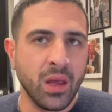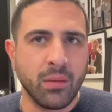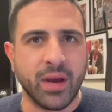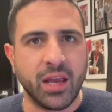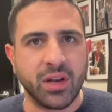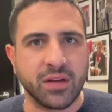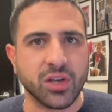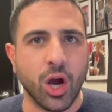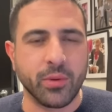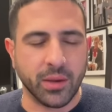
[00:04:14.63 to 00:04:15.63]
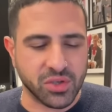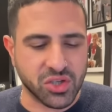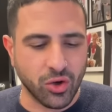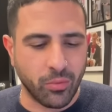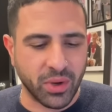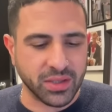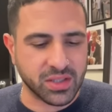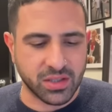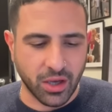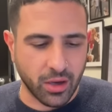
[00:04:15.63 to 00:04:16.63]
May even have to open up the short bots
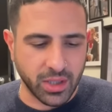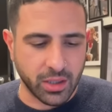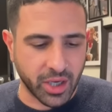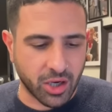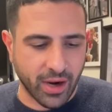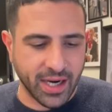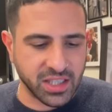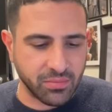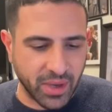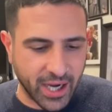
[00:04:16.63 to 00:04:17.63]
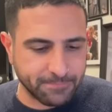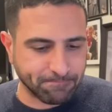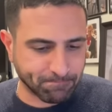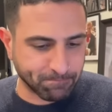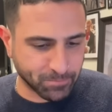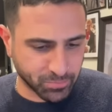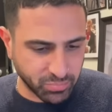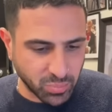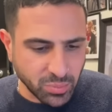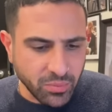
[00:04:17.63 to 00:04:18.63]
to go a little bit crazy. But
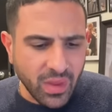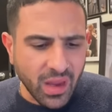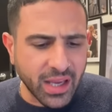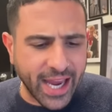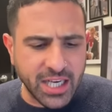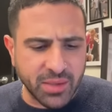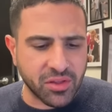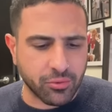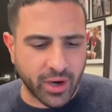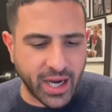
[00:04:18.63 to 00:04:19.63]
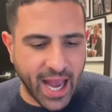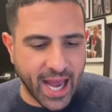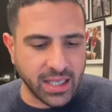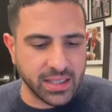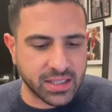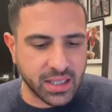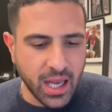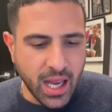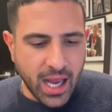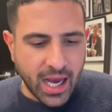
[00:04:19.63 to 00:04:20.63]
K33 analyst
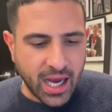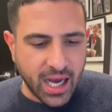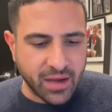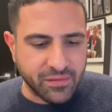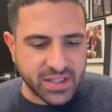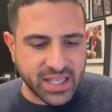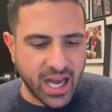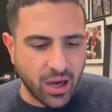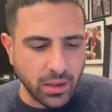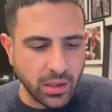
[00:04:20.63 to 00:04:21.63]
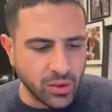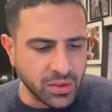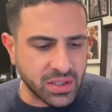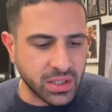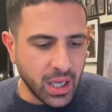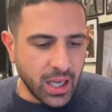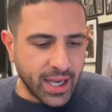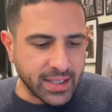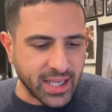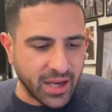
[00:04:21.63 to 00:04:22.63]
Vital Lund
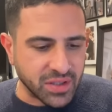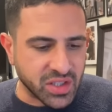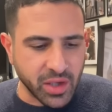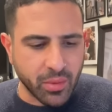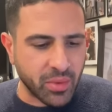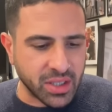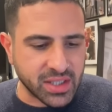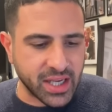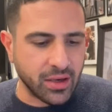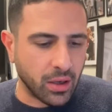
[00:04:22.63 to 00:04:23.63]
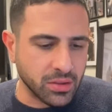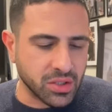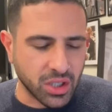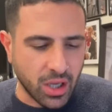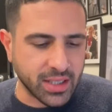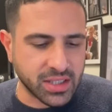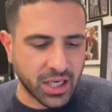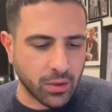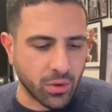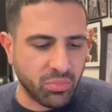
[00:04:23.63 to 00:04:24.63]
and David Zimmerman said on July
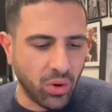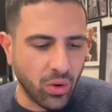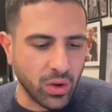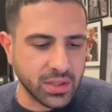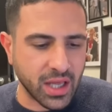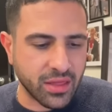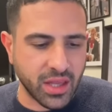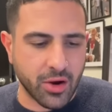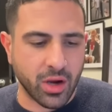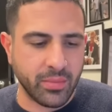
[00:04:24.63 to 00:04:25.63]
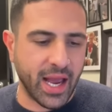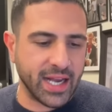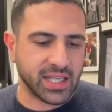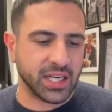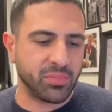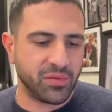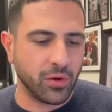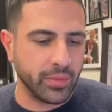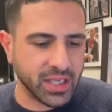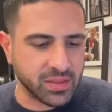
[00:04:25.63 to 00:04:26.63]
2nd report, Ethereum has
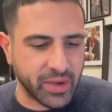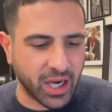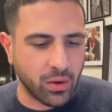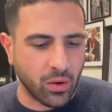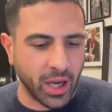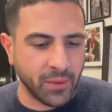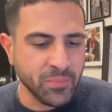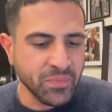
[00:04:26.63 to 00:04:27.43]
underperformed against Bitcoin,